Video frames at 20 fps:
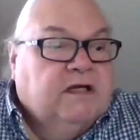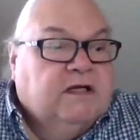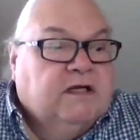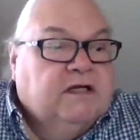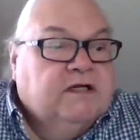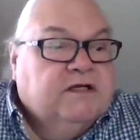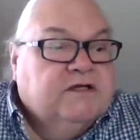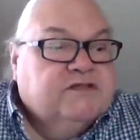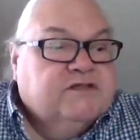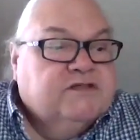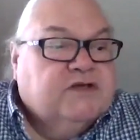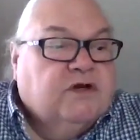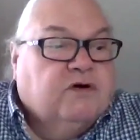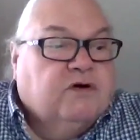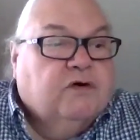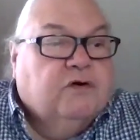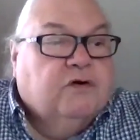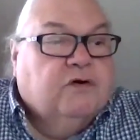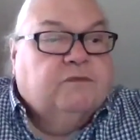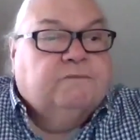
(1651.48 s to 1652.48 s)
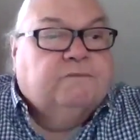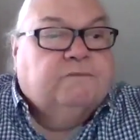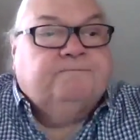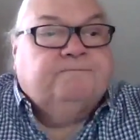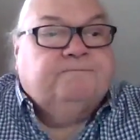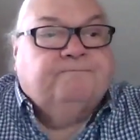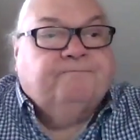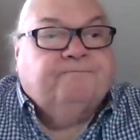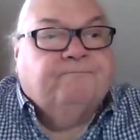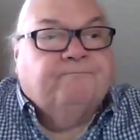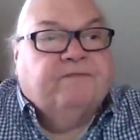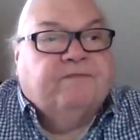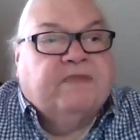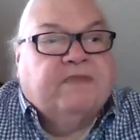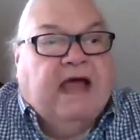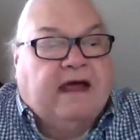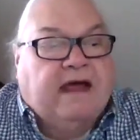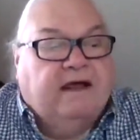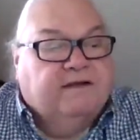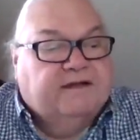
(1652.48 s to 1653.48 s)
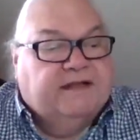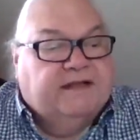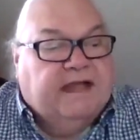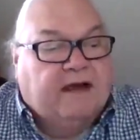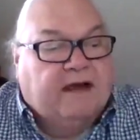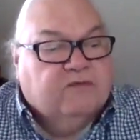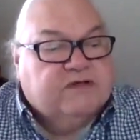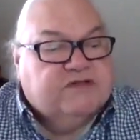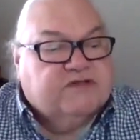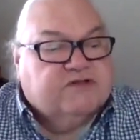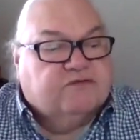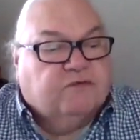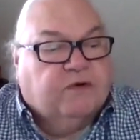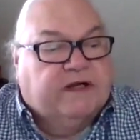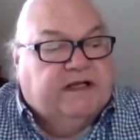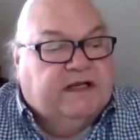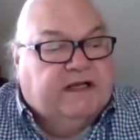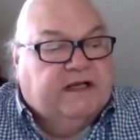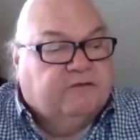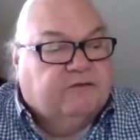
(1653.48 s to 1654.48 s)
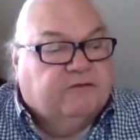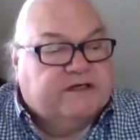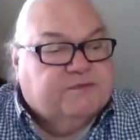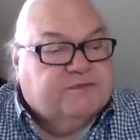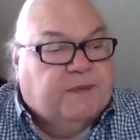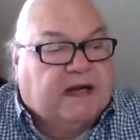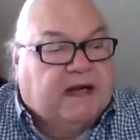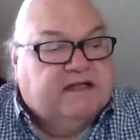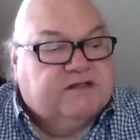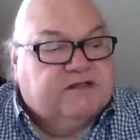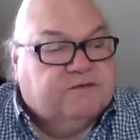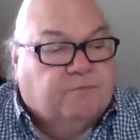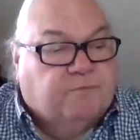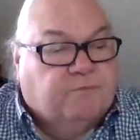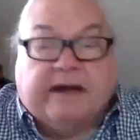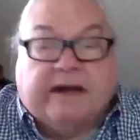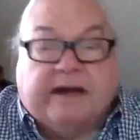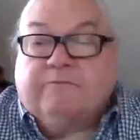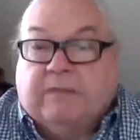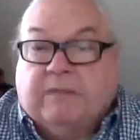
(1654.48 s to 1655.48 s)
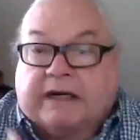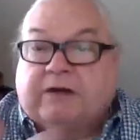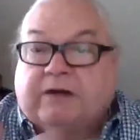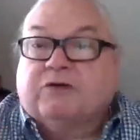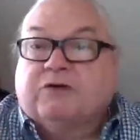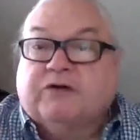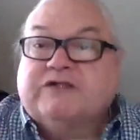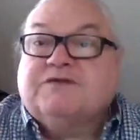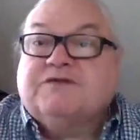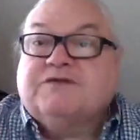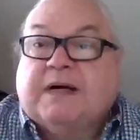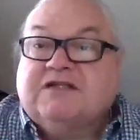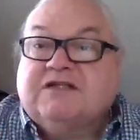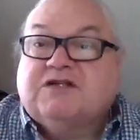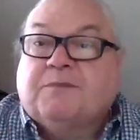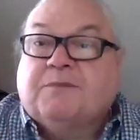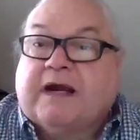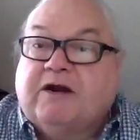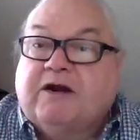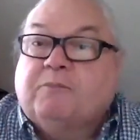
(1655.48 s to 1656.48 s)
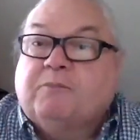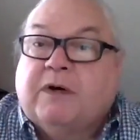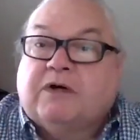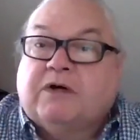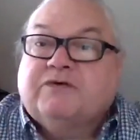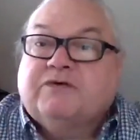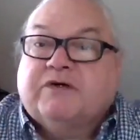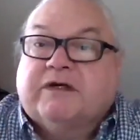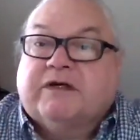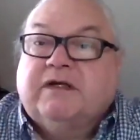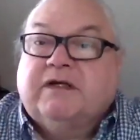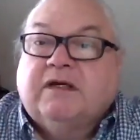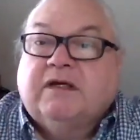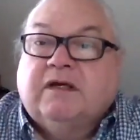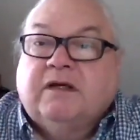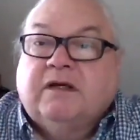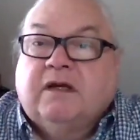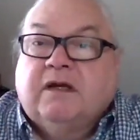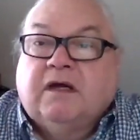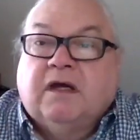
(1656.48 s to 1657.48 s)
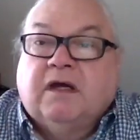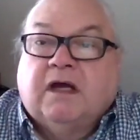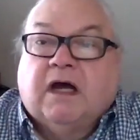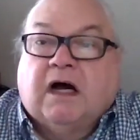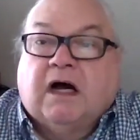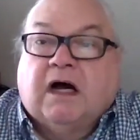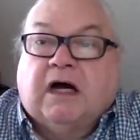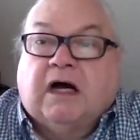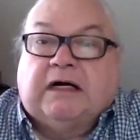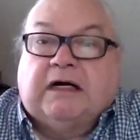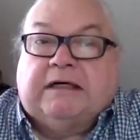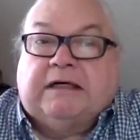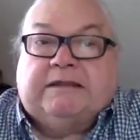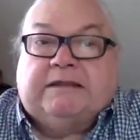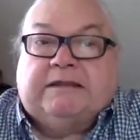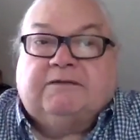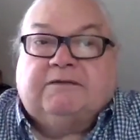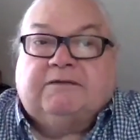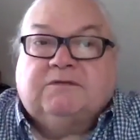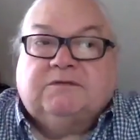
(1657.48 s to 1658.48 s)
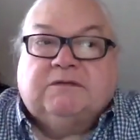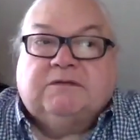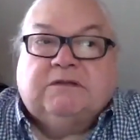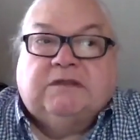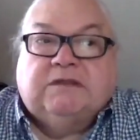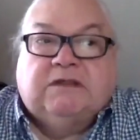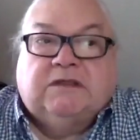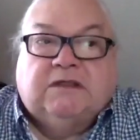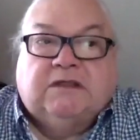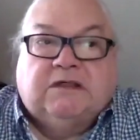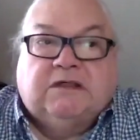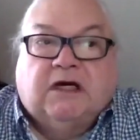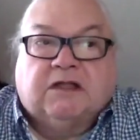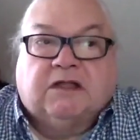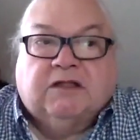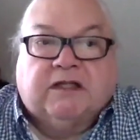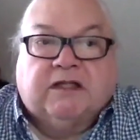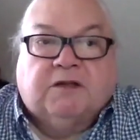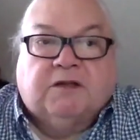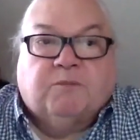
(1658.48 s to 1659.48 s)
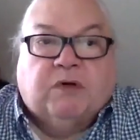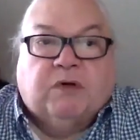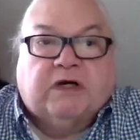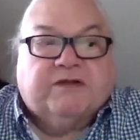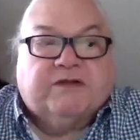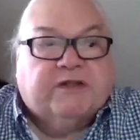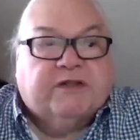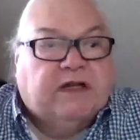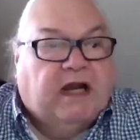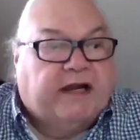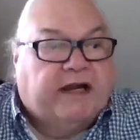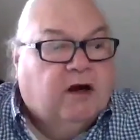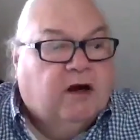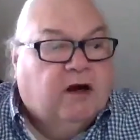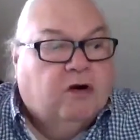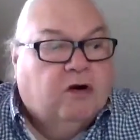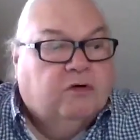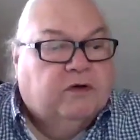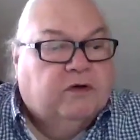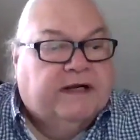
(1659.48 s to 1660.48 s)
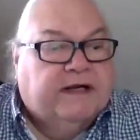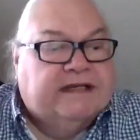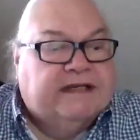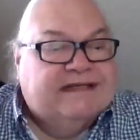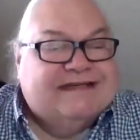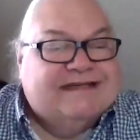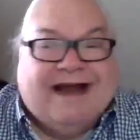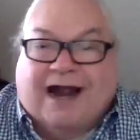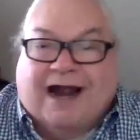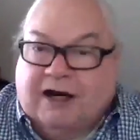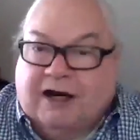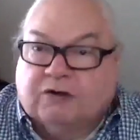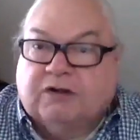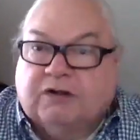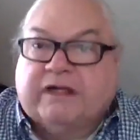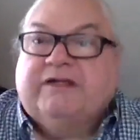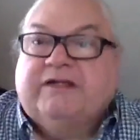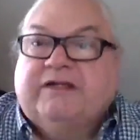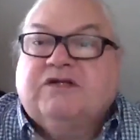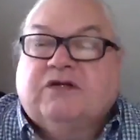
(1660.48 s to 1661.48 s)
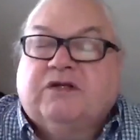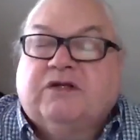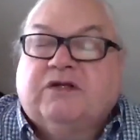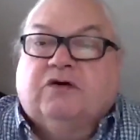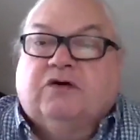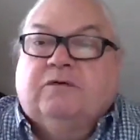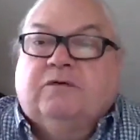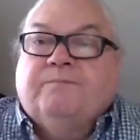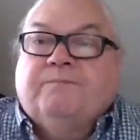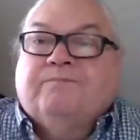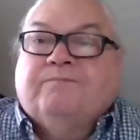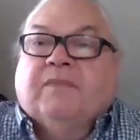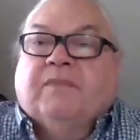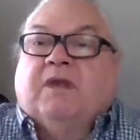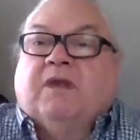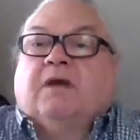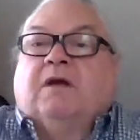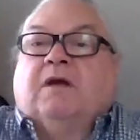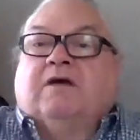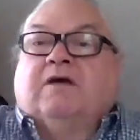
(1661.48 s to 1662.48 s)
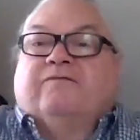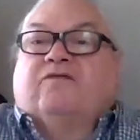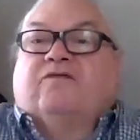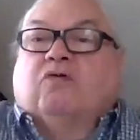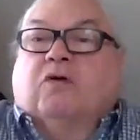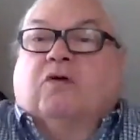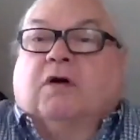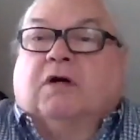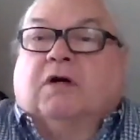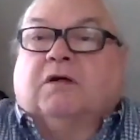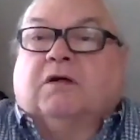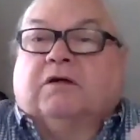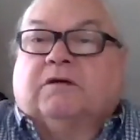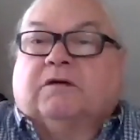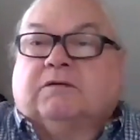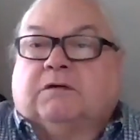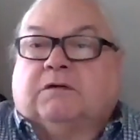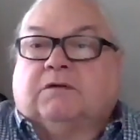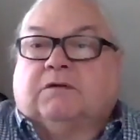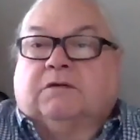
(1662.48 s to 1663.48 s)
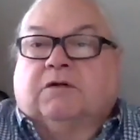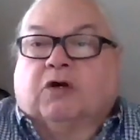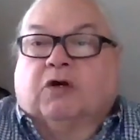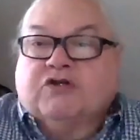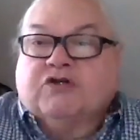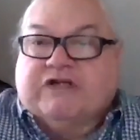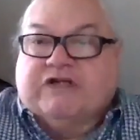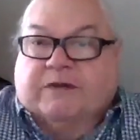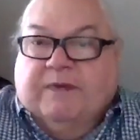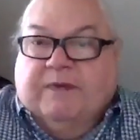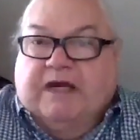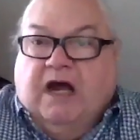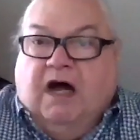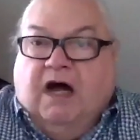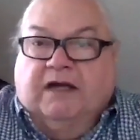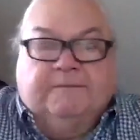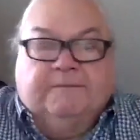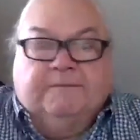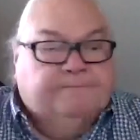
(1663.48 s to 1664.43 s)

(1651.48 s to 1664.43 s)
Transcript: So that was written in response, my own response to my own poetry. A little book that I owe entirely to you for urging me on,